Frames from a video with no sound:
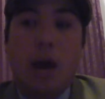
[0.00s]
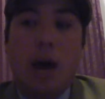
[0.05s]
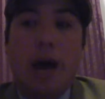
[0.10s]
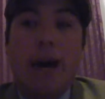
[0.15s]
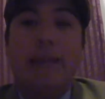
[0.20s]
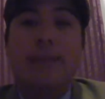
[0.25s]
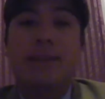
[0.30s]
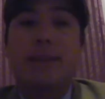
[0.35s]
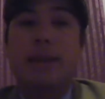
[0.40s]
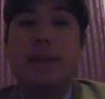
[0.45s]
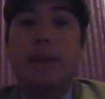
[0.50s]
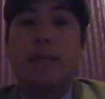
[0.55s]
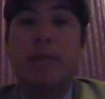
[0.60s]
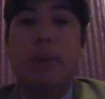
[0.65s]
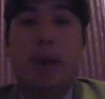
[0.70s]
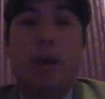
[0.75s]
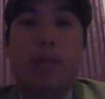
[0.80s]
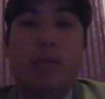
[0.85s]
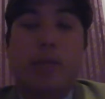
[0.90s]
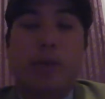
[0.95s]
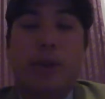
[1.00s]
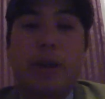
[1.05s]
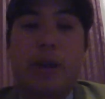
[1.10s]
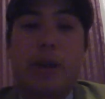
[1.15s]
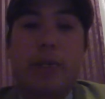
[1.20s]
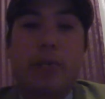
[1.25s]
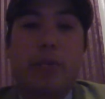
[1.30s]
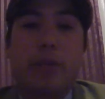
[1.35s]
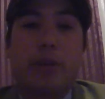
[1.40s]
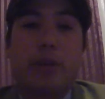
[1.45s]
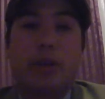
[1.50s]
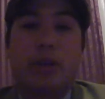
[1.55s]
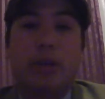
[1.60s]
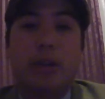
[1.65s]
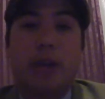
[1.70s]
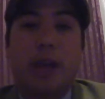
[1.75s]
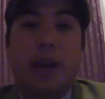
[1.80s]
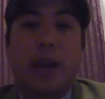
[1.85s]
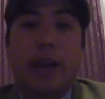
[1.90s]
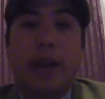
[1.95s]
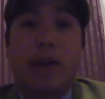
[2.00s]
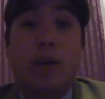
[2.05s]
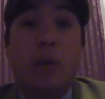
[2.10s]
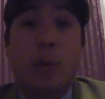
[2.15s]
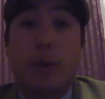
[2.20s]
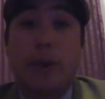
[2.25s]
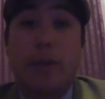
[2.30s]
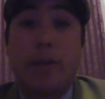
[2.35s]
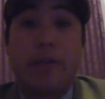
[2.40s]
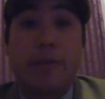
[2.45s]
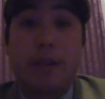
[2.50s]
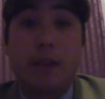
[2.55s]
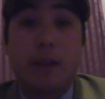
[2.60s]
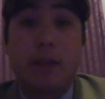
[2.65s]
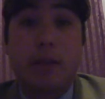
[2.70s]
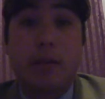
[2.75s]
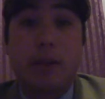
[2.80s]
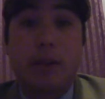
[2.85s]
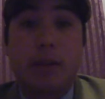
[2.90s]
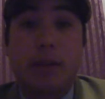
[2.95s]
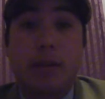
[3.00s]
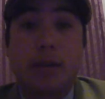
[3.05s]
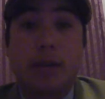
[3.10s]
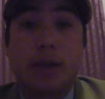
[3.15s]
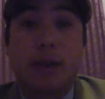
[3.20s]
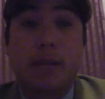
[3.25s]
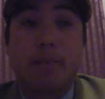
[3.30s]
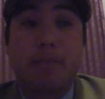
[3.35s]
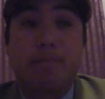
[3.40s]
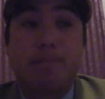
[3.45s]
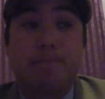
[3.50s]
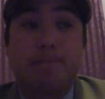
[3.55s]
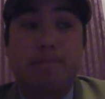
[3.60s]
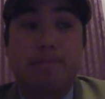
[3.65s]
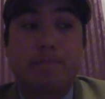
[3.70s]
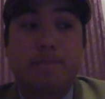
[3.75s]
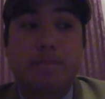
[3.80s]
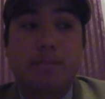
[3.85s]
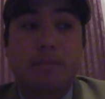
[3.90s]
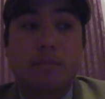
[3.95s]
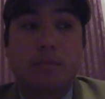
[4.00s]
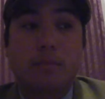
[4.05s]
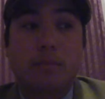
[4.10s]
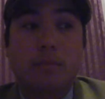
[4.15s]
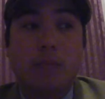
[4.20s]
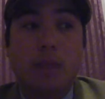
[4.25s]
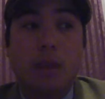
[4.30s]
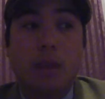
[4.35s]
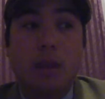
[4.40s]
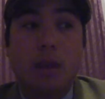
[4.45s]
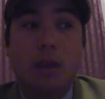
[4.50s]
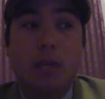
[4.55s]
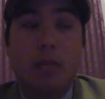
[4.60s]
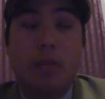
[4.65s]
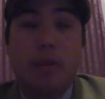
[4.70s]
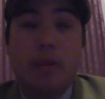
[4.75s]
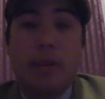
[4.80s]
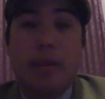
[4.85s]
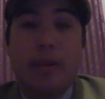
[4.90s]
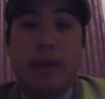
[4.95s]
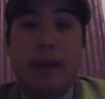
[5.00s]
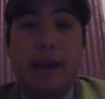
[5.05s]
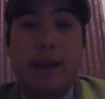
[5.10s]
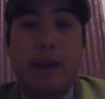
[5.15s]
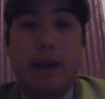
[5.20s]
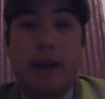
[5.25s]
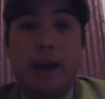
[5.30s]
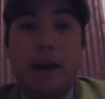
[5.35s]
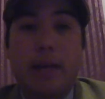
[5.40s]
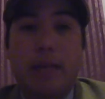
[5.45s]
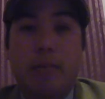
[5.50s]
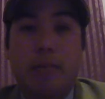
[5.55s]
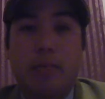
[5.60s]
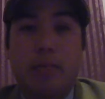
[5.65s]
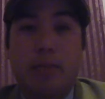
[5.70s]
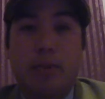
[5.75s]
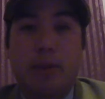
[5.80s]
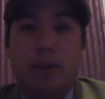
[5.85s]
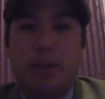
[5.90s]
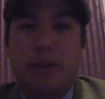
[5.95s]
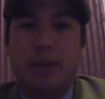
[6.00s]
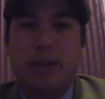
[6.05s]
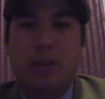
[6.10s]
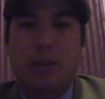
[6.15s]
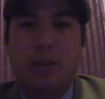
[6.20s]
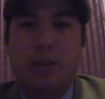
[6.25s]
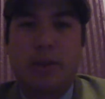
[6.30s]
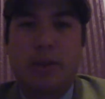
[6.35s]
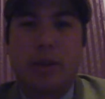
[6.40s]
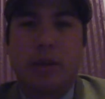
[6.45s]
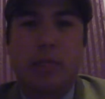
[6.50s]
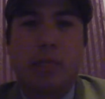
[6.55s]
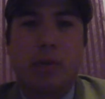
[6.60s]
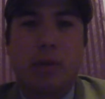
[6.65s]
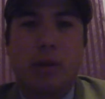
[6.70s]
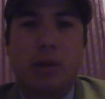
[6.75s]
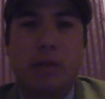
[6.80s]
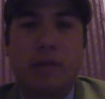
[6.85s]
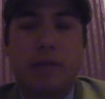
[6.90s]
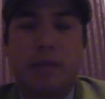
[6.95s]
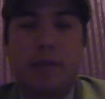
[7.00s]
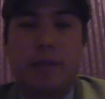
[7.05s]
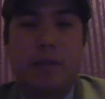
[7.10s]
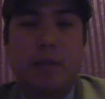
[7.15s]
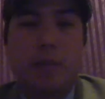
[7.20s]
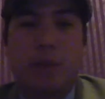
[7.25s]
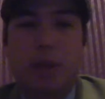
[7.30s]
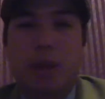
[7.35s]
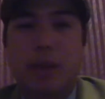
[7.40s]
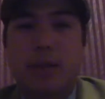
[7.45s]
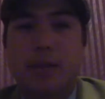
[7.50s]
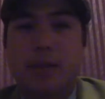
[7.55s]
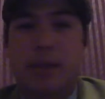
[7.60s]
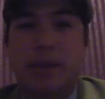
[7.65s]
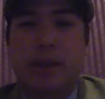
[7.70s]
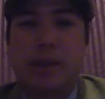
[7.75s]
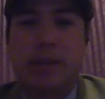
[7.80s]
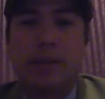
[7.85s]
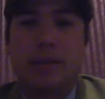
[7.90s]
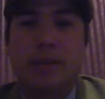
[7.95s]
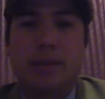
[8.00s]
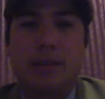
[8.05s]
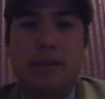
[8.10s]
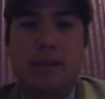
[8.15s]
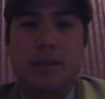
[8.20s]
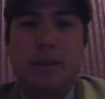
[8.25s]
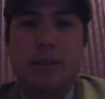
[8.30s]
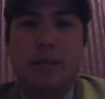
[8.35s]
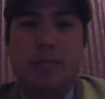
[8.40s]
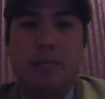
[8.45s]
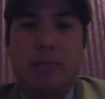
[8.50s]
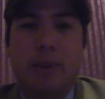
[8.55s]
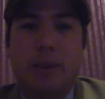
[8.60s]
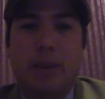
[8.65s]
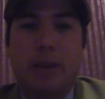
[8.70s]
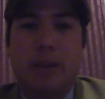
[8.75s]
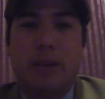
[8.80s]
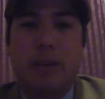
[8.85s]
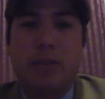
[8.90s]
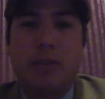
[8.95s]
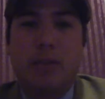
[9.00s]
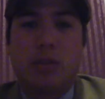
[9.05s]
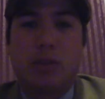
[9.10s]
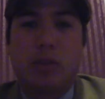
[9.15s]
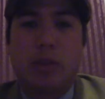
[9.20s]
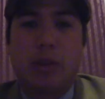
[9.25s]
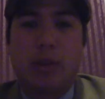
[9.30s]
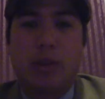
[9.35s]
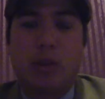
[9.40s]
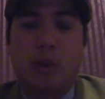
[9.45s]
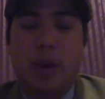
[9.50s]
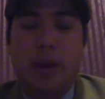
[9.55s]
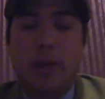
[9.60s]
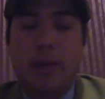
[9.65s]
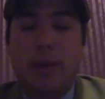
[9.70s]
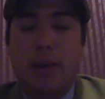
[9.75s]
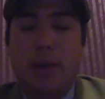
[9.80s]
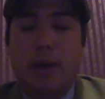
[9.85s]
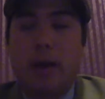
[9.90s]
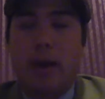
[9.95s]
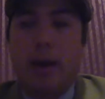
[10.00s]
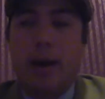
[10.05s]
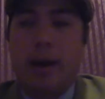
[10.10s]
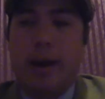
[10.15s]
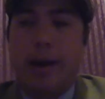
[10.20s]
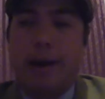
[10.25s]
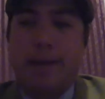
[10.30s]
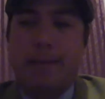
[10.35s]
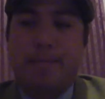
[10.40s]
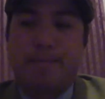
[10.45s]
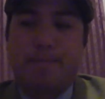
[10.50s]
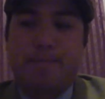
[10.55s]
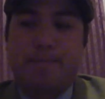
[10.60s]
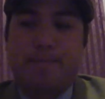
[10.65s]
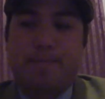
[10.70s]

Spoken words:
I said in my pregame prediction that I had a weird feeling about this game, but then I predicted Oregon to put up 50 plus and beat Arizona by 20. Um,